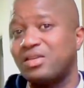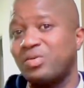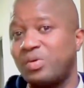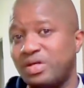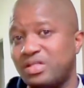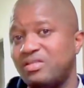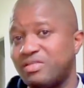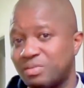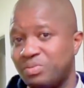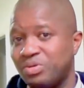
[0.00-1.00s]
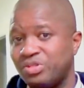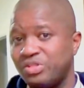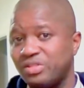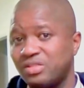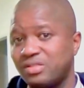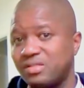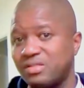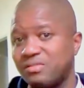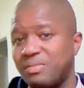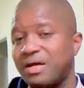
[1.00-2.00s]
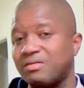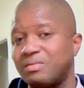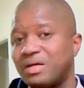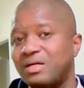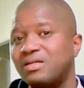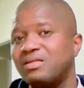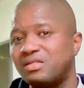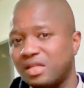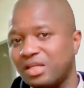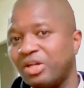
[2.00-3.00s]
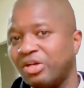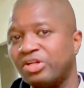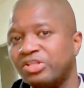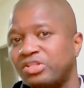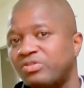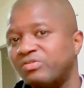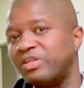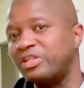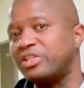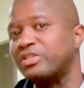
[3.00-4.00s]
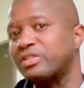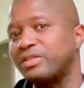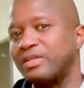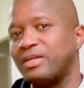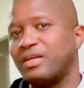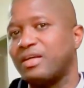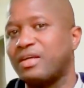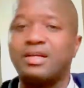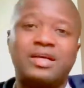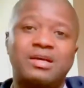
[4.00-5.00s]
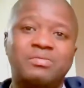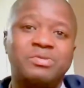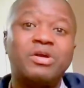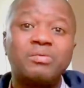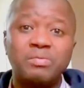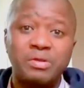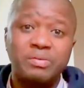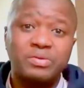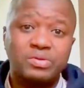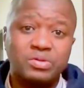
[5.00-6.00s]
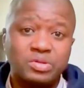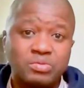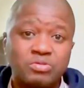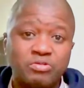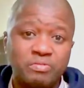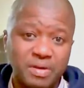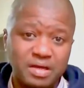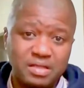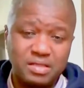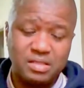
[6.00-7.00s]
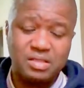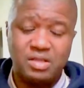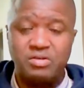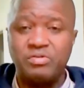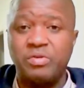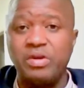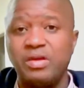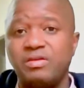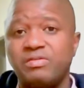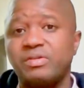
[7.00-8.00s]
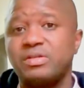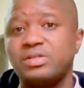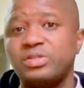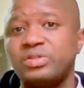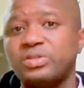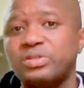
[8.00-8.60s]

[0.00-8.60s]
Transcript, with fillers: creative approaches backed by technology innovation can help young people to move past the state of grief and to